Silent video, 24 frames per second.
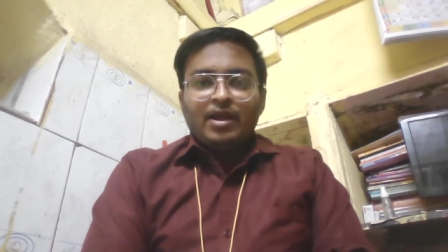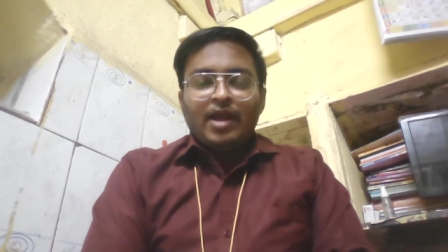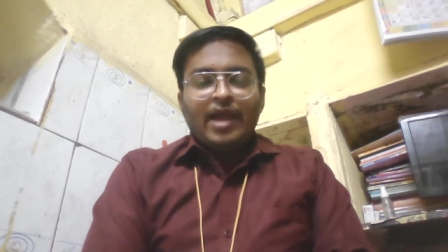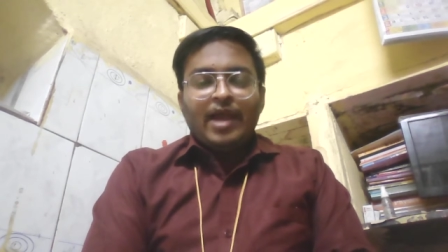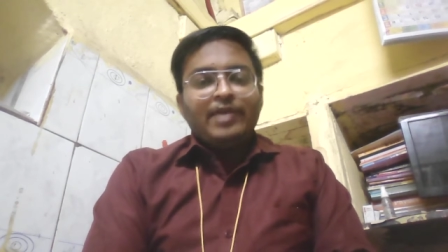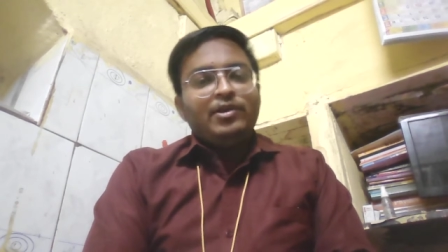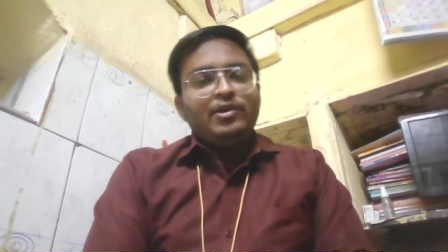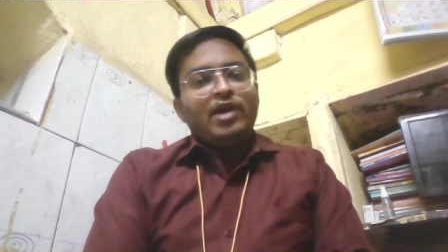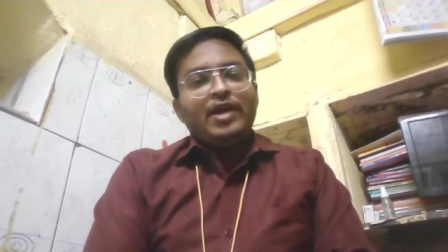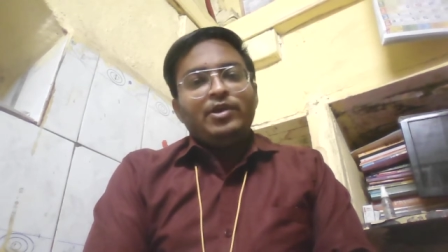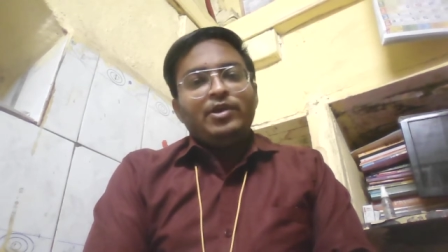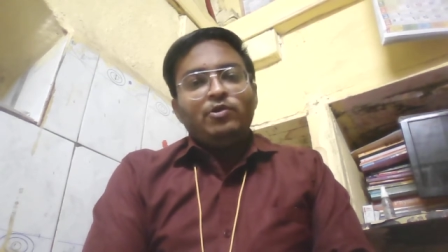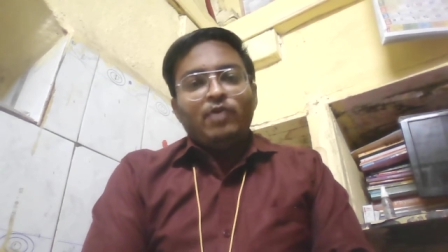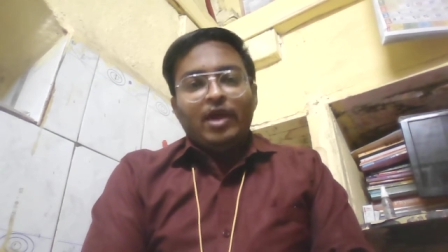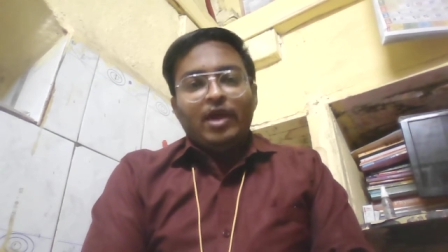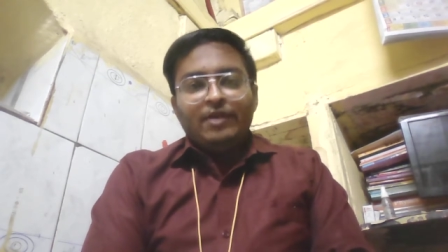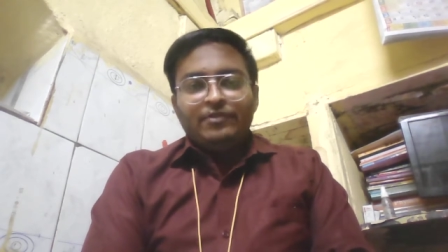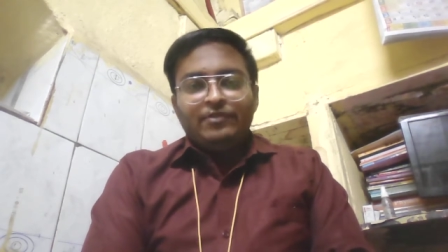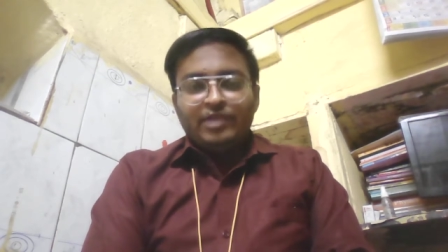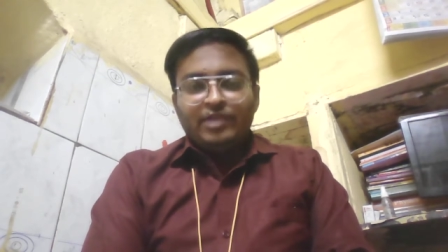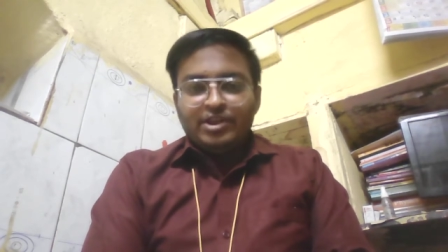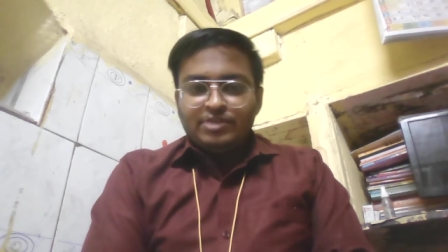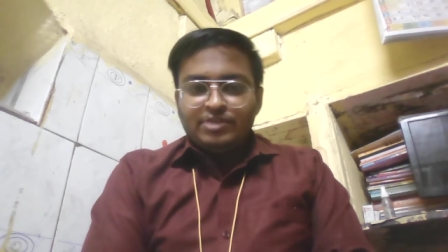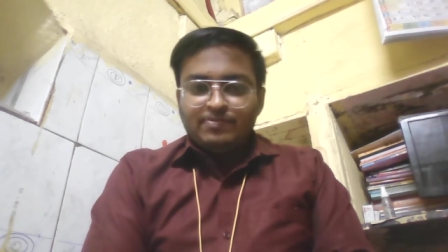I, I do
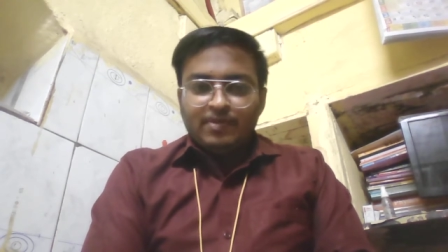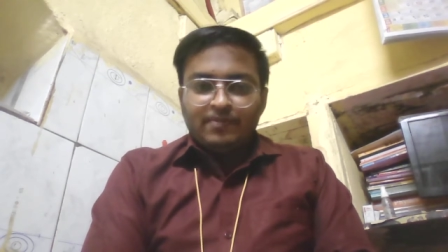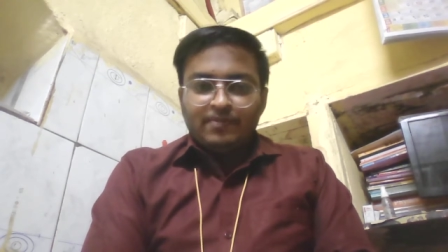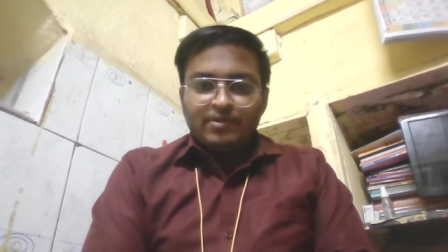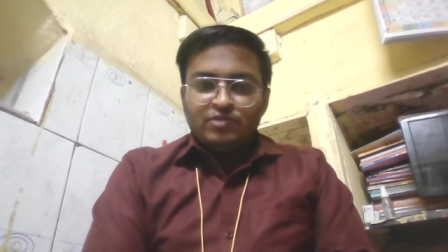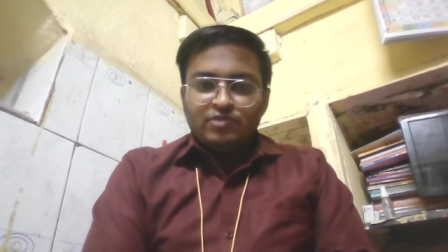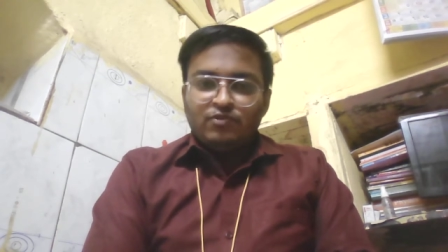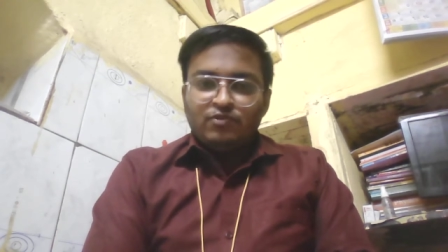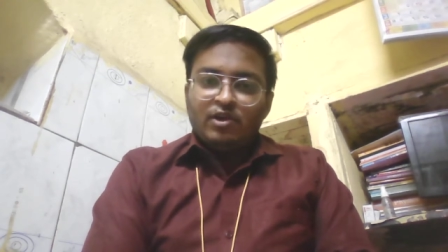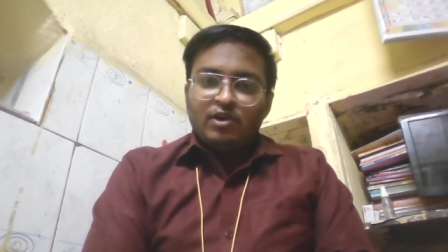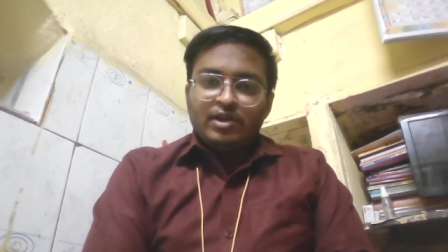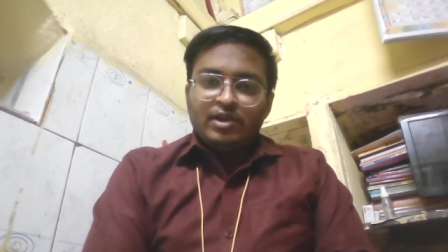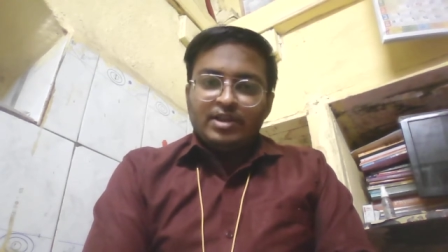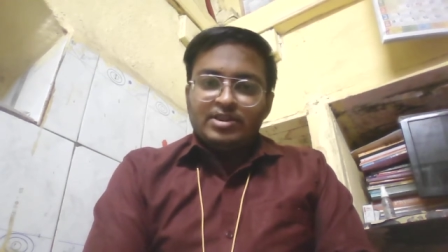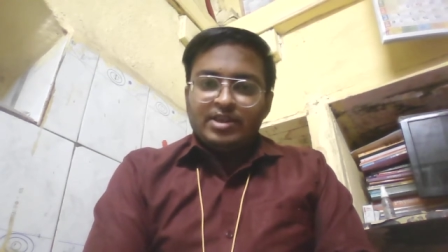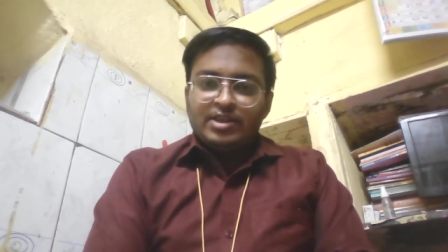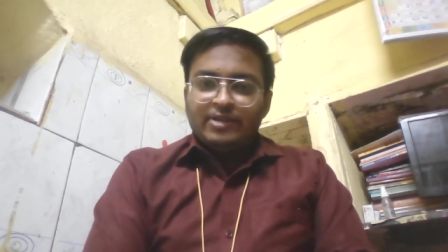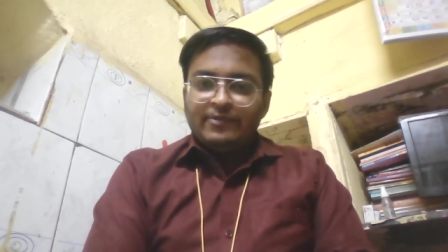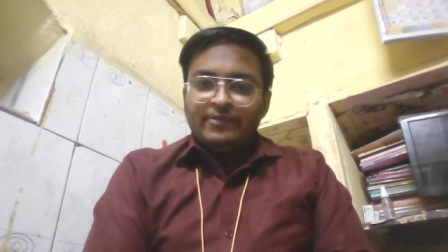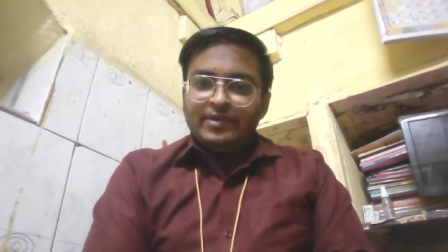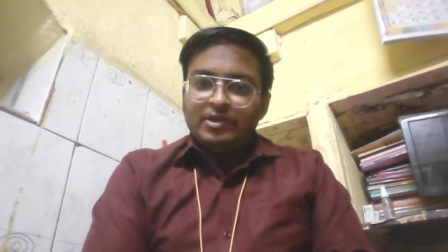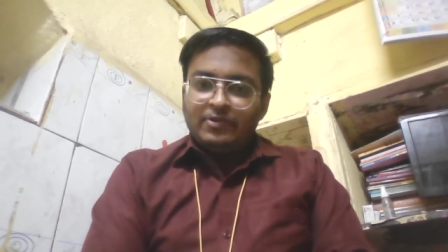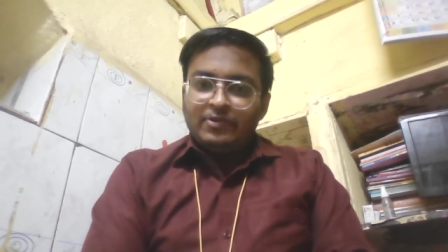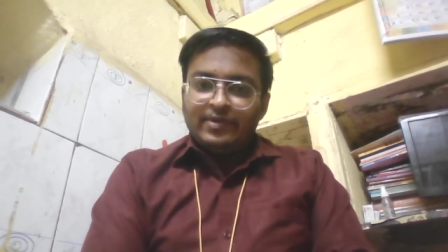have test papers for class
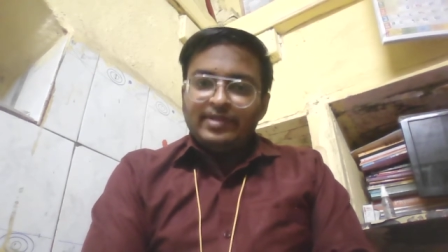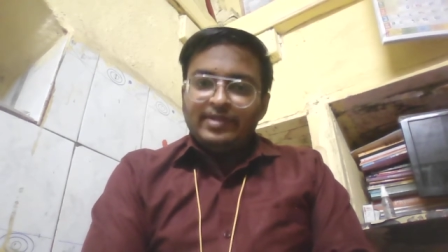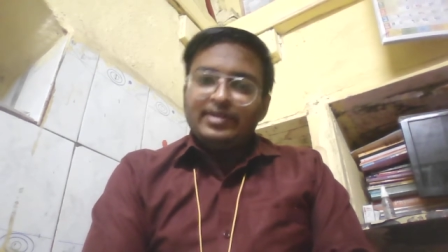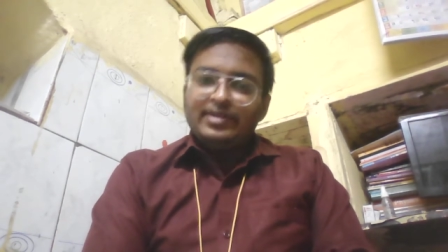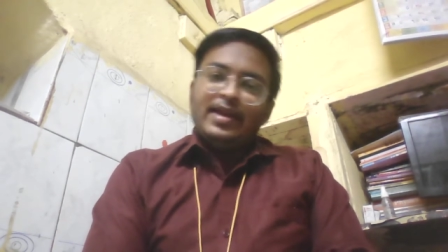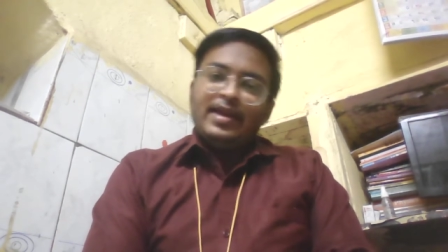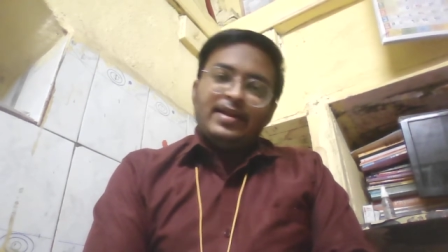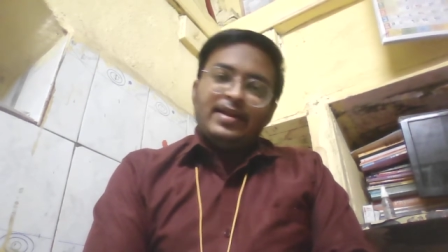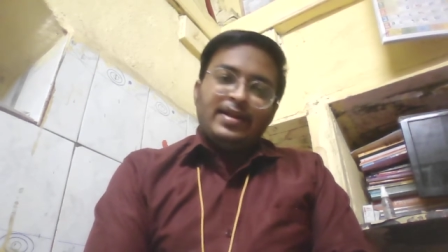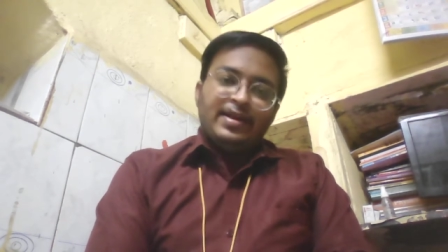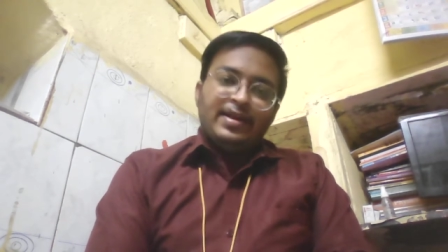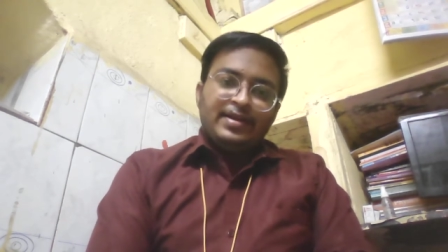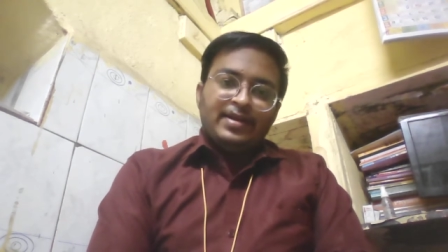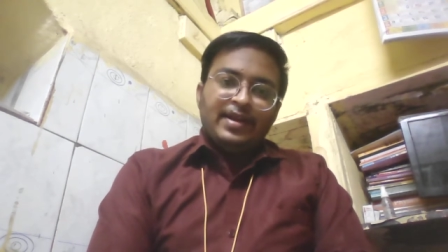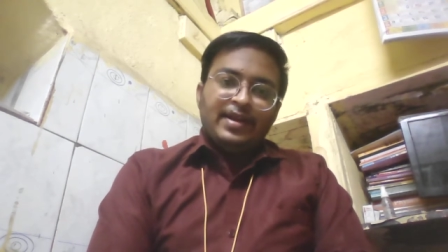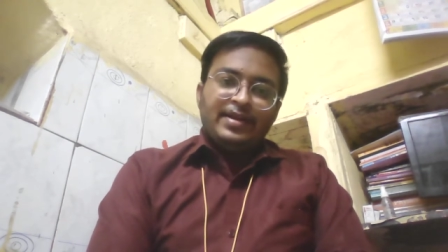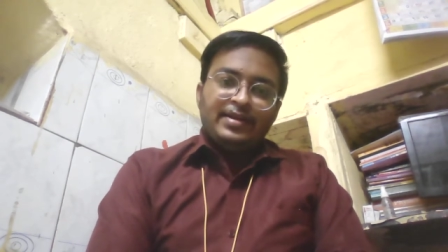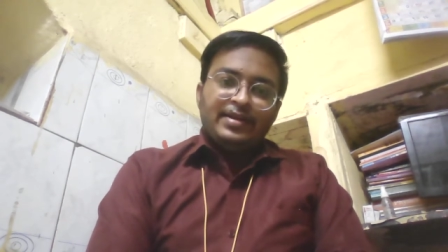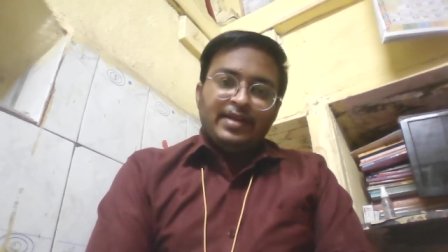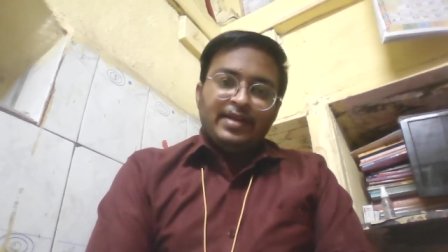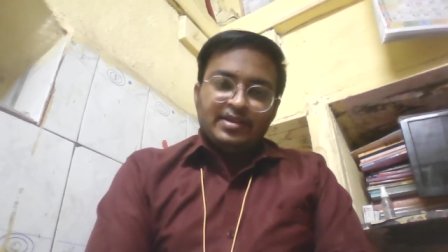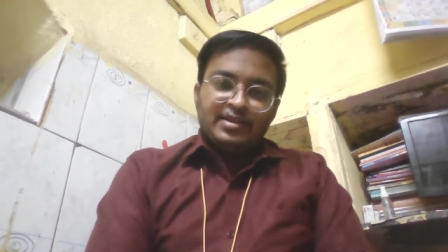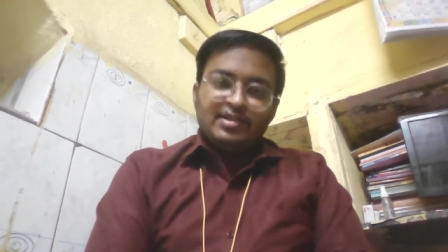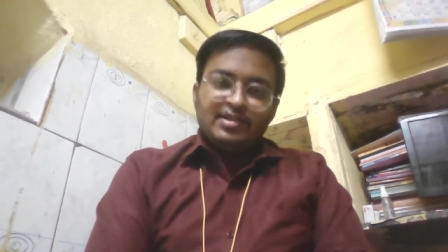eleven, twelfth and eight, nine,
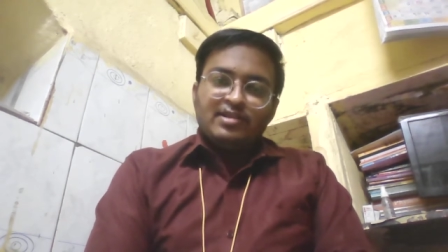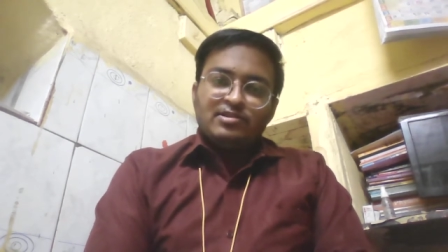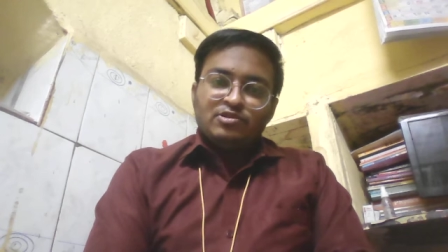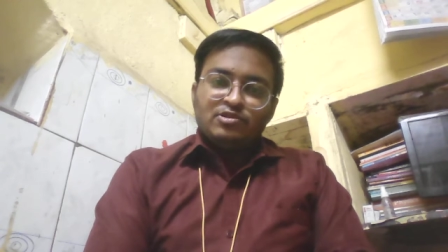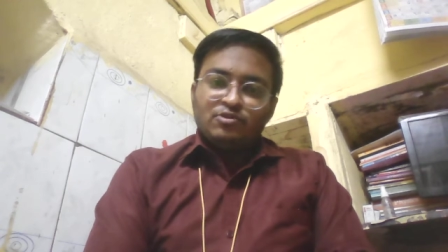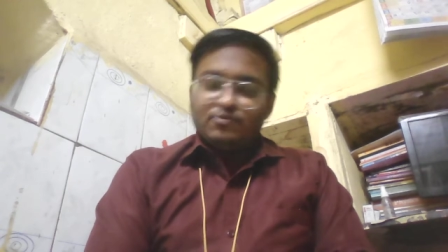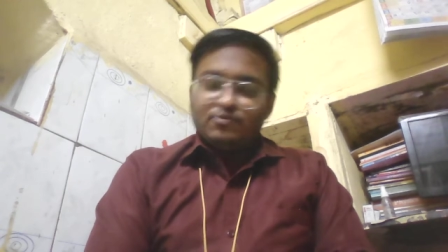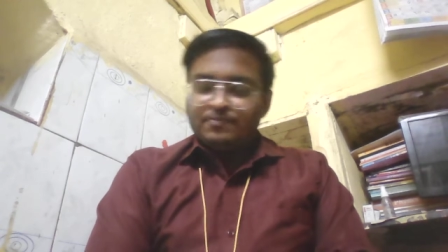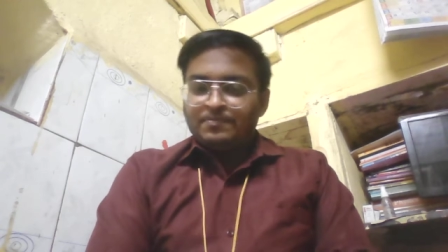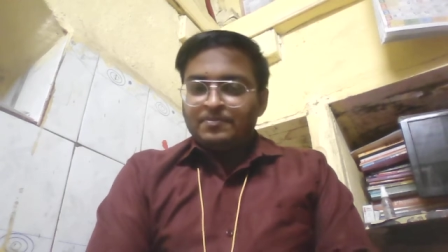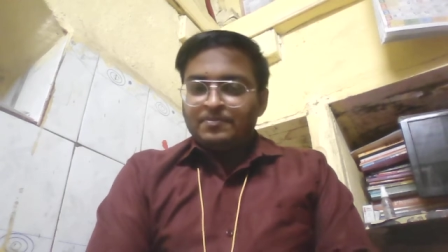tenth also.